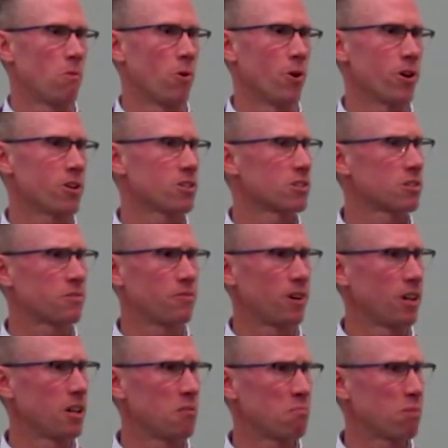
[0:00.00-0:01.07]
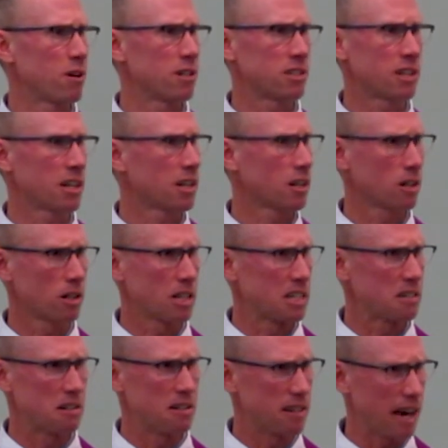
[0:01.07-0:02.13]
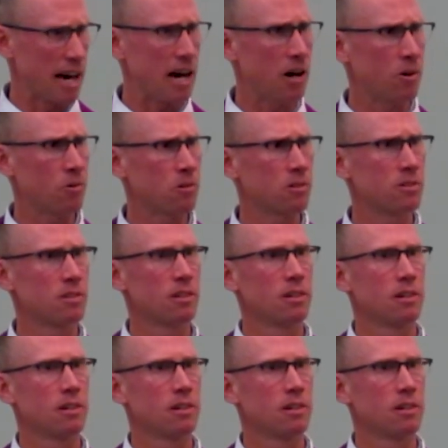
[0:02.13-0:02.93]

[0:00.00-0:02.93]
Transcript: or you're just feeling particularly down